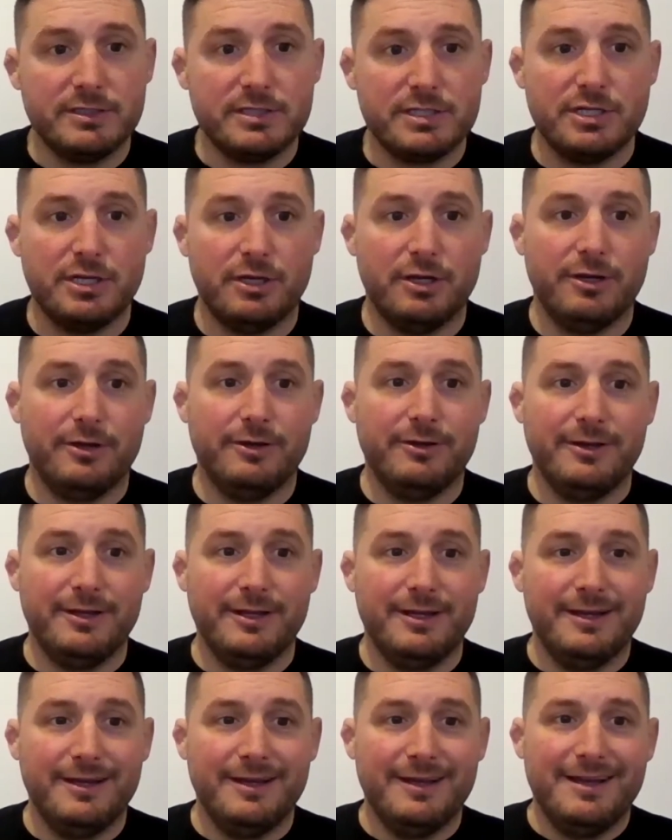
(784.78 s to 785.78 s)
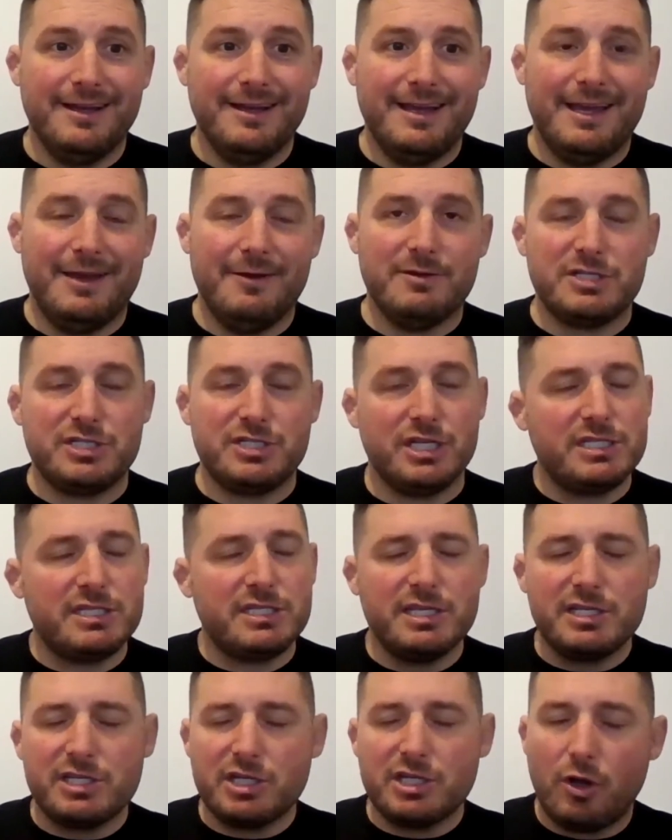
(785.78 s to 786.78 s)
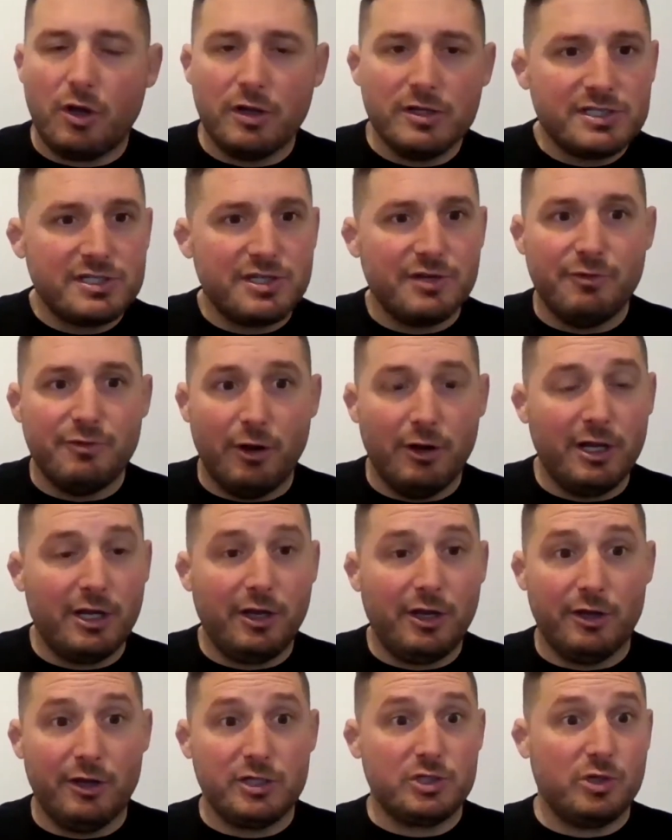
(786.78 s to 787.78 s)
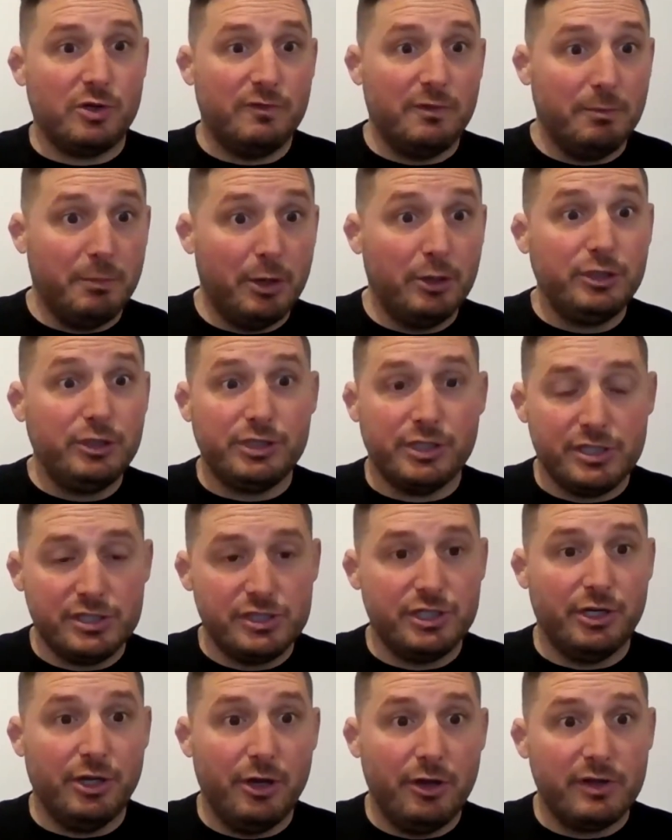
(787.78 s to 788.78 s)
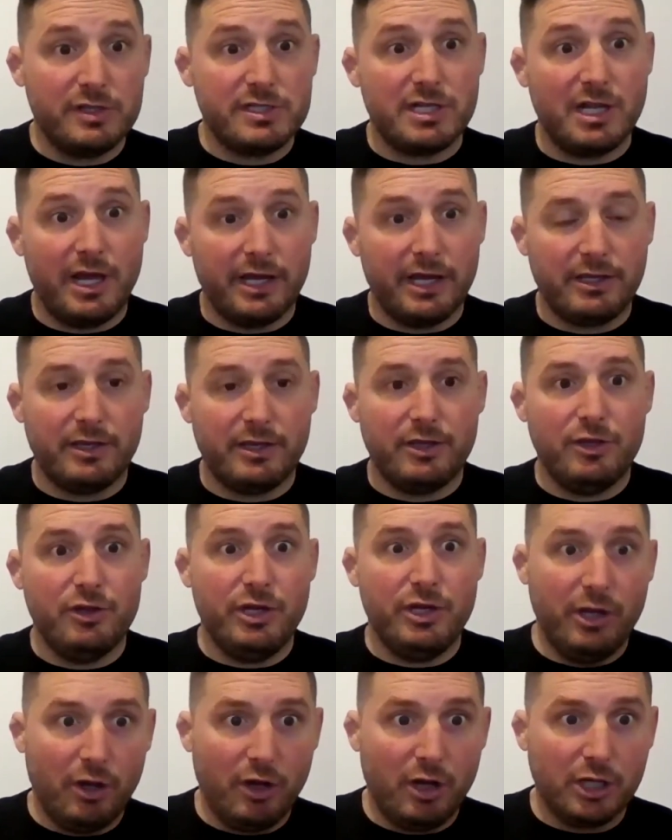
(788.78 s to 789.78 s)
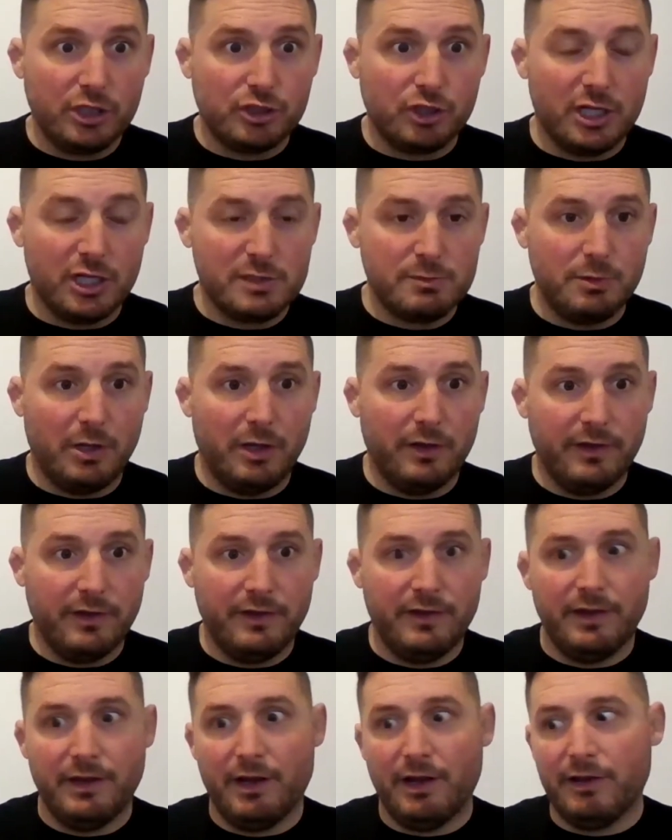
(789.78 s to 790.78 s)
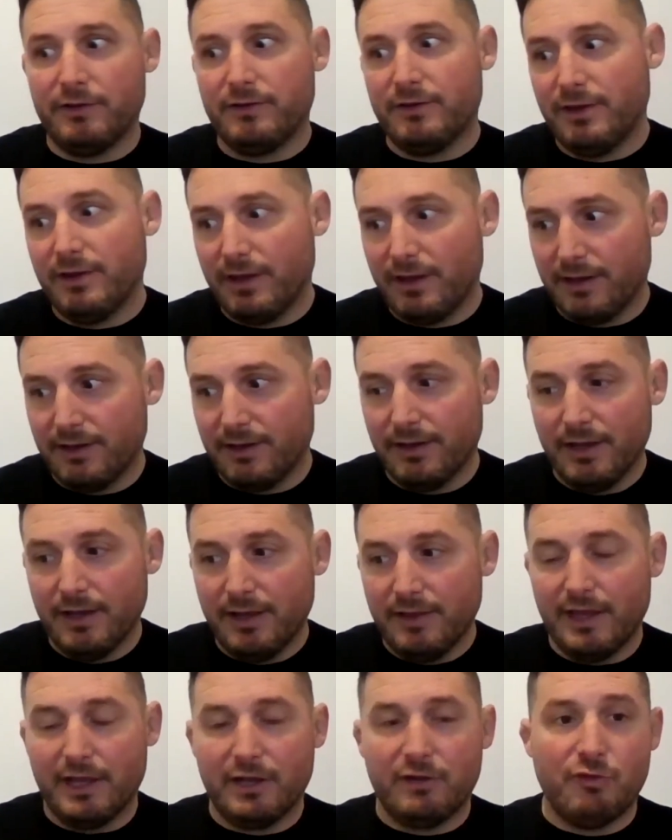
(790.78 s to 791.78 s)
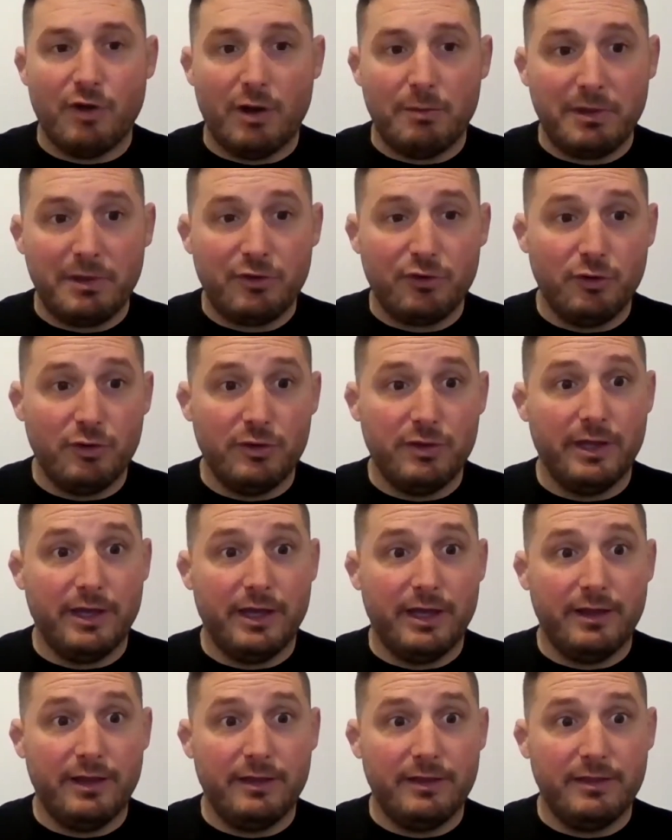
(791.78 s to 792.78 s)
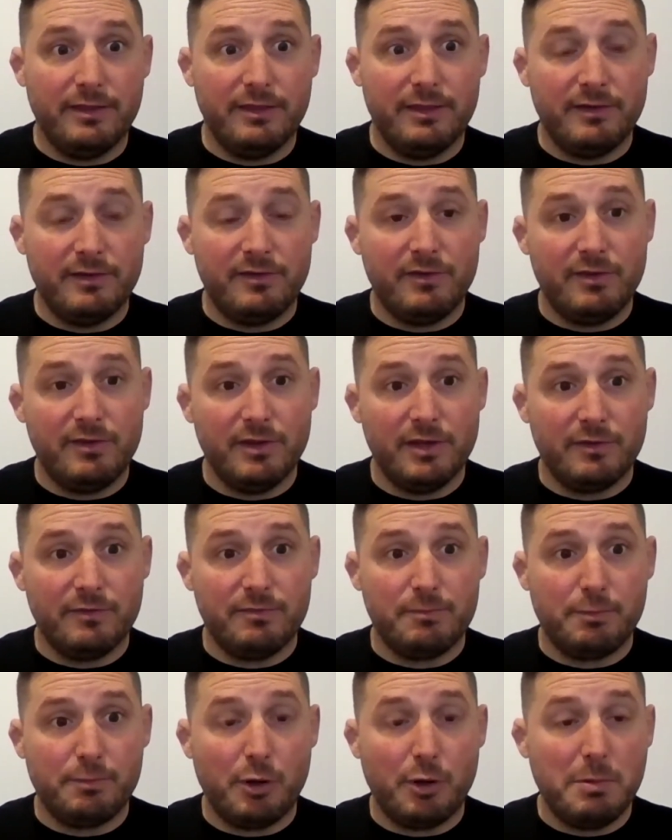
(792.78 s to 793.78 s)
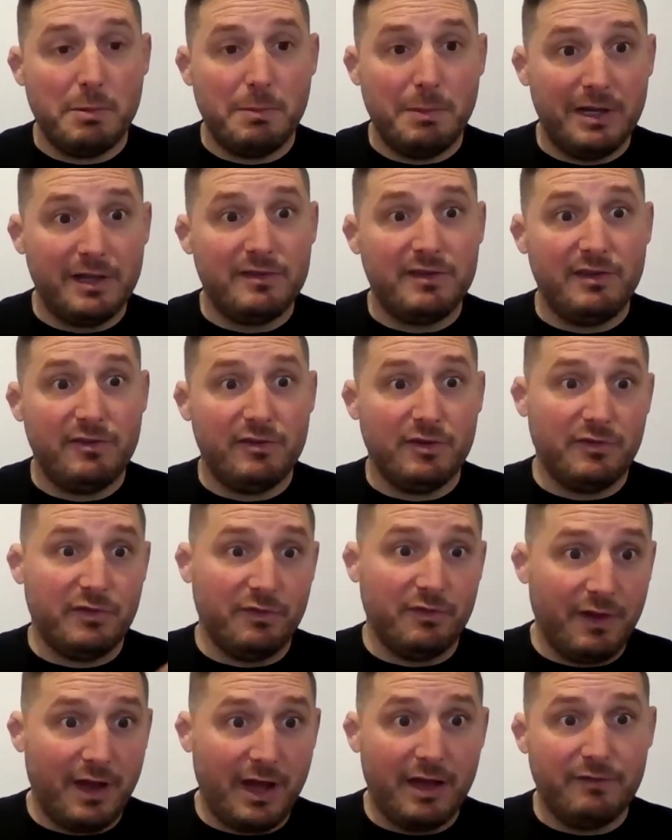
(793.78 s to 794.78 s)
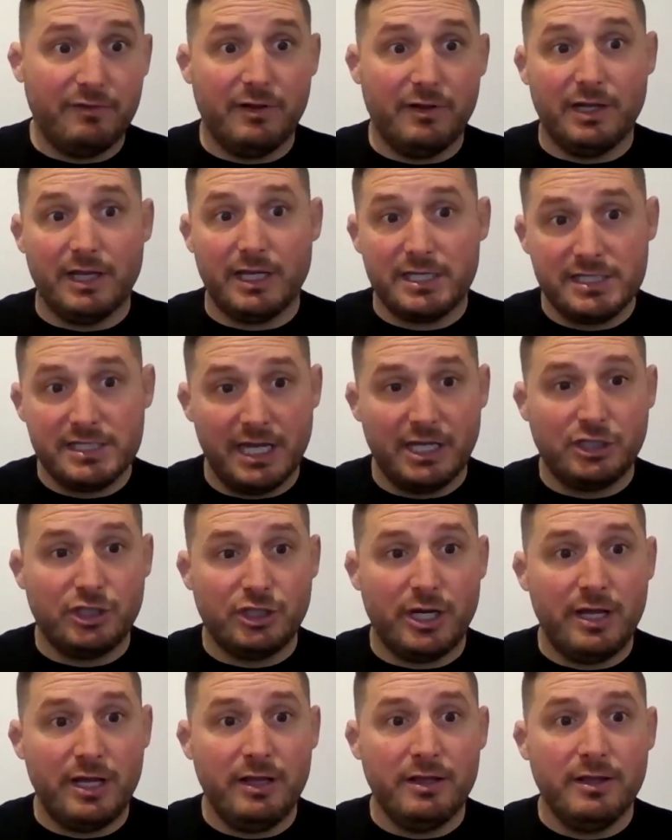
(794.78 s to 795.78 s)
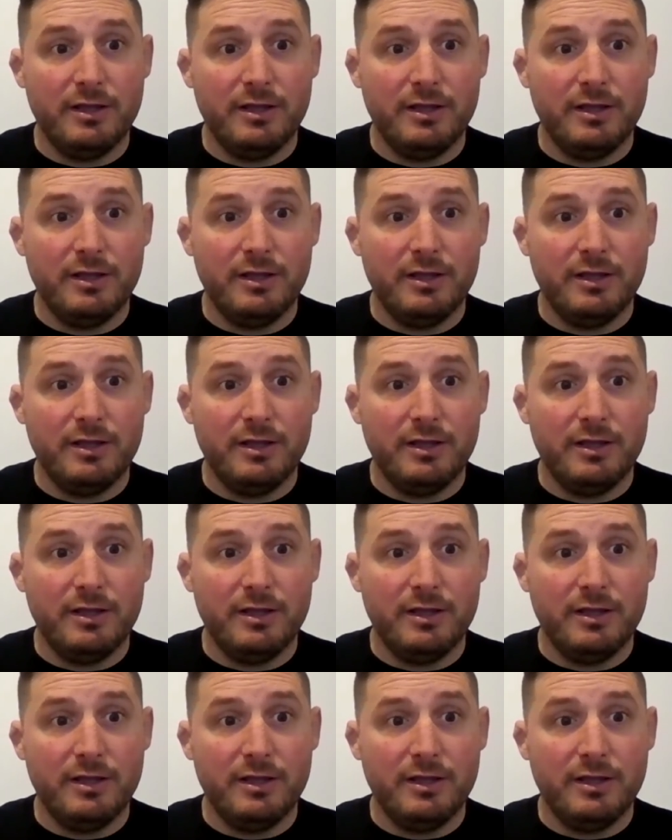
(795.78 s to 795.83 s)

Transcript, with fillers: So it was just this constant roller coaster of emotions. You know, it's like you need a heart transplant, and then I they'd run me through the the, the probabilities of survival, etc.